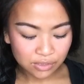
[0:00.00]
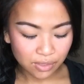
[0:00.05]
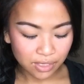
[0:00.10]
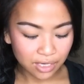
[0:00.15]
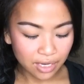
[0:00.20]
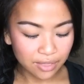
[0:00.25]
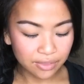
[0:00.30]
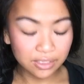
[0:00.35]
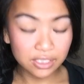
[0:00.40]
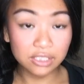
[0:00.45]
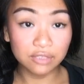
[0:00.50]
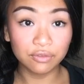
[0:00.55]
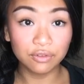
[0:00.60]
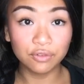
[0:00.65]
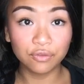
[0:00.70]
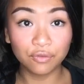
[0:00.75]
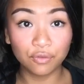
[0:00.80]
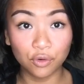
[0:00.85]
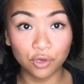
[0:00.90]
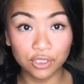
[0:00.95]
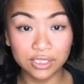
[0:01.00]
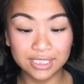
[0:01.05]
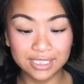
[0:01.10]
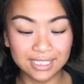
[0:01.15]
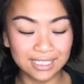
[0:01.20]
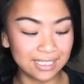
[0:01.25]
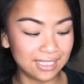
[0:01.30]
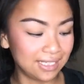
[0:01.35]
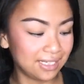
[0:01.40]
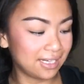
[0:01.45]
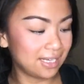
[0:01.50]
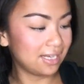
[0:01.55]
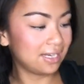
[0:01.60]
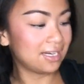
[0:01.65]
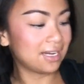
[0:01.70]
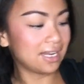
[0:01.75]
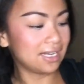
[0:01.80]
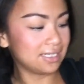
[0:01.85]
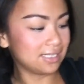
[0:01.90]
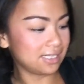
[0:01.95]
So I got this for
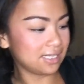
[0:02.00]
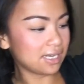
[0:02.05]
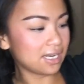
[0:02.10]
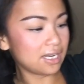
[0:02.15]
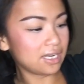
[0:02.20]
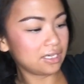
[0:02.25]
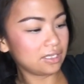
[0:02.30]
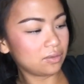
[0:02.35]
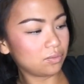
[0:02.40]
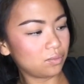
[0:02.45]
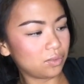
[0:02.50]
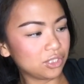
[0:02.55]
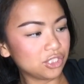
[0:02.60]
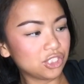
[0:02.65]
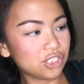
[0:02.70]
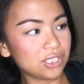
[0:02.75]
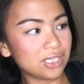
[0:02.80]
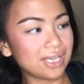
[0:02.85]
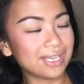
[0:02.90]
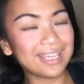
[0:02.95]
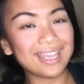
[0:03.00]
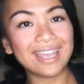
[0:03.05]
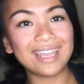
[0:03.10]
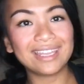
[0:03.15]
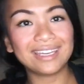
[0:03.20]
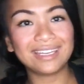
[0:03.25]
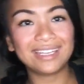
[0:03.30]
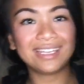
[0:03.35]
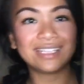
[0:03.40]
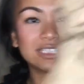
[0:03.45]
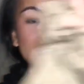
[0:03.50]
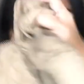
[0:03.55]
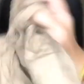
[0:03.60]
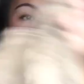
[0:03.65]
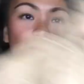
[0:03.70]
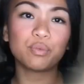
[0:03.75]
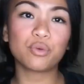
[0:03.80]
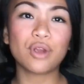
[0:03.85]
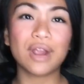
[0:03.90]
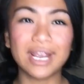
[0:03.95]
$14.99, which, again, it's
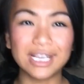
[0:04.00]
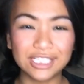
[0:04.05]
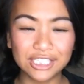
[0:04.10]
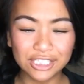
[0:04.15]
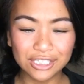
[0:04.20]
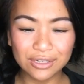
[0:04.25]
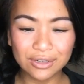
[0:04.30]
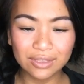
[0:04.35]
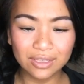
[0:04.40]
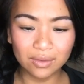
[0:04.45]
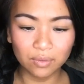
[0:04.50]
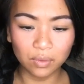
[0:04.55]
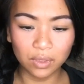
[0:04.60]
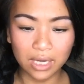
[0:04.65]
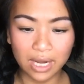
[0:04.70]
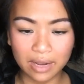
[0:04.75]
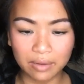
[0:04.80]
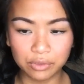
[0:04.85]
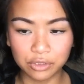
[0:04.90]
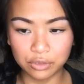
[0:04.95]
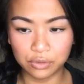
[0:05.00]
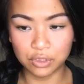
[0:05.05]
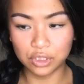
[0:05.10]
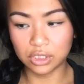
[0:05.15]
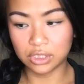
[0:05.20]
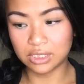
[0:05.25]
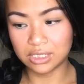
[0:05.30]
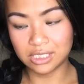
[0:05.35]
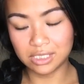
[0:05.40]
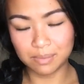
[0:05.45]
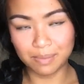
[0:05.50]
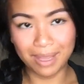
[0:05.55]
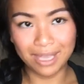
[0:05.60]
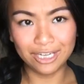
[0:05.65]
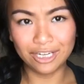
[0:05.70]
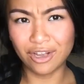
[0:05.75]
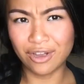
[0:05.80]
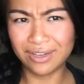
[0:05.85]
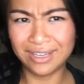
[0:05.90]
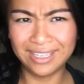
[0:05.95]
more pricier than what I would usually
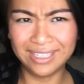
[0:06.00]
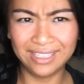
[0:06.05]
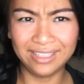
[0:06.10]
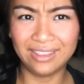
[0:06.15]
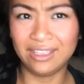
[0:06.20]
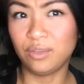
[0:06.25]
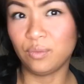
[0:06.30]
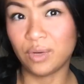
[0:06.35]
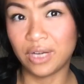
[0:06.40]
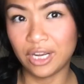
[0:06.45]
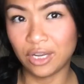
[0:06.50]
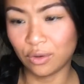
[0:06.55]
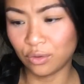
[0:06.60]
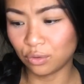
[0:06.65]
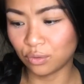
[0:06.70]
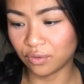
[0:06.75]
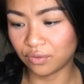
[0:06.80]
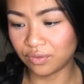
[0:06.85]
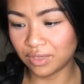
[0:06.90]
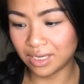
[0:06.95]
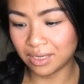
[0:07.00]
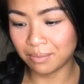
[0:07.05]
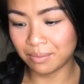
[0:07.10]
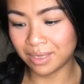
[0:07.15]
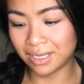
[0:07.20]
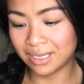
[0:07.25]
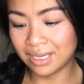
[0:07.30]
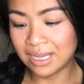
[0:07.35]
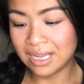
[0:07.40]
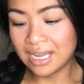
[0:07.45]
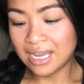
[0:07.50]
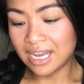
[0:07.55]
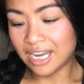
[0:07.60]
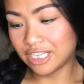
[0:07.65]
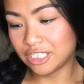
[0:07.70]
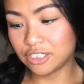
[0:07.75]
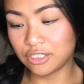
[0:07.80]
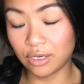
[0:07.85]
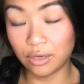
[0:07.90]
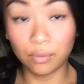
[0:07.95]
spend on anything when I go thrifting, but
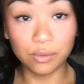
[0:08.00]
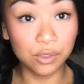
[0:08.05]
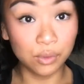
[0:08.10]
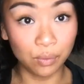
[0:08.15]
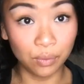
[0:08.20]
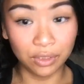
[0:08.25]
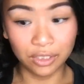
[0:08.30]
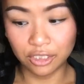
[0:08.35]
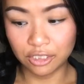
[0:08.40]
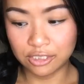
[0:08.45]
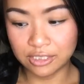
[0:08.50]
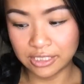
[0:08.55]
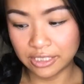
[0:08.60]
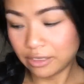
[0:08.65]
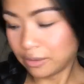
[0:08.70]
I just thought it was a really good